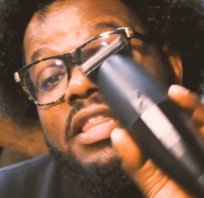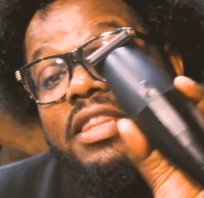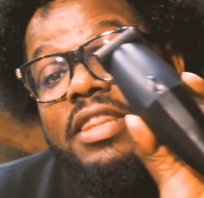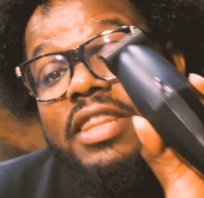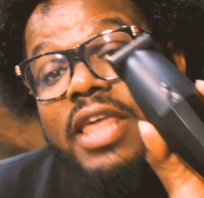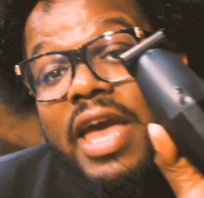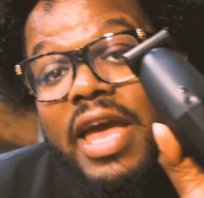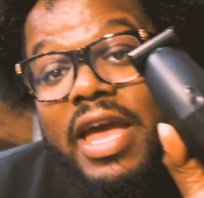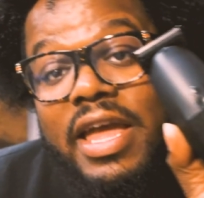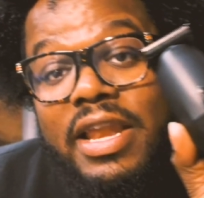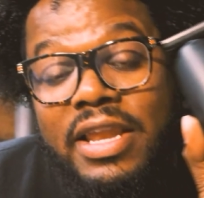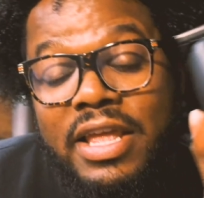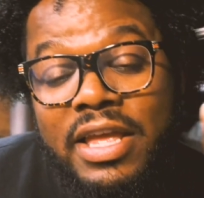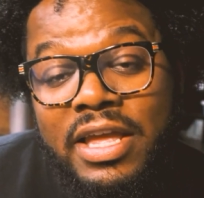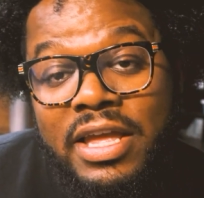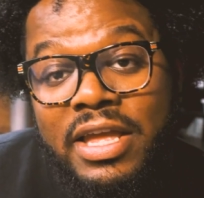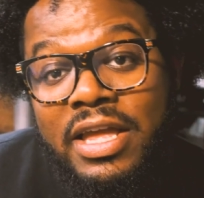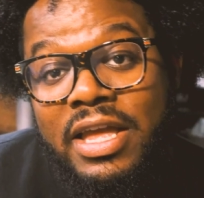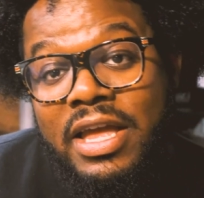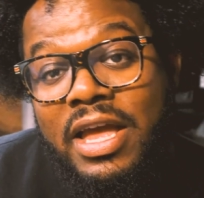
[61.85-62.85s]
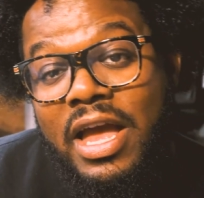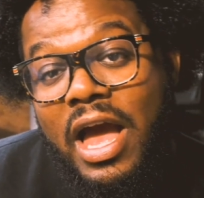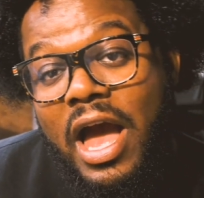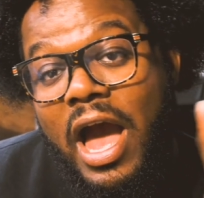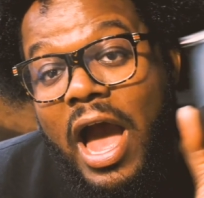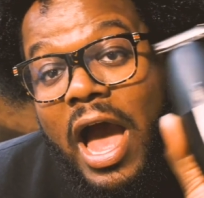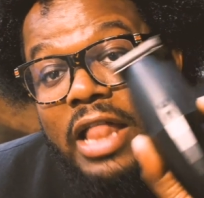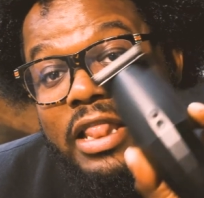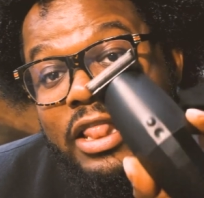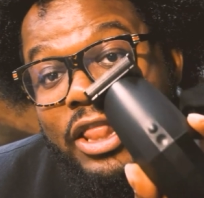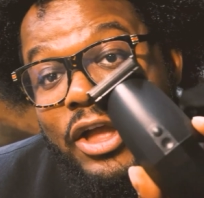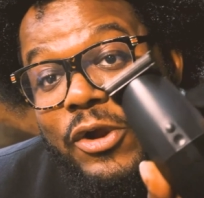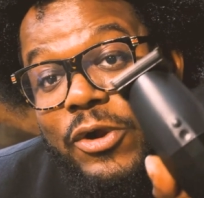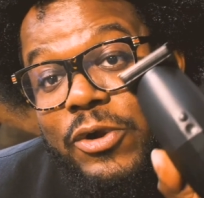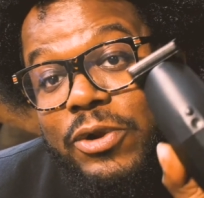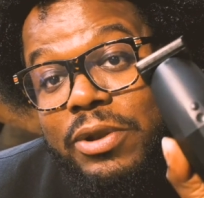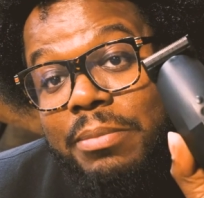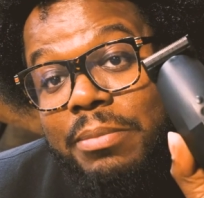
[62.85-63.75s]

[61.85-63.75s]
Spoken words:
that I learned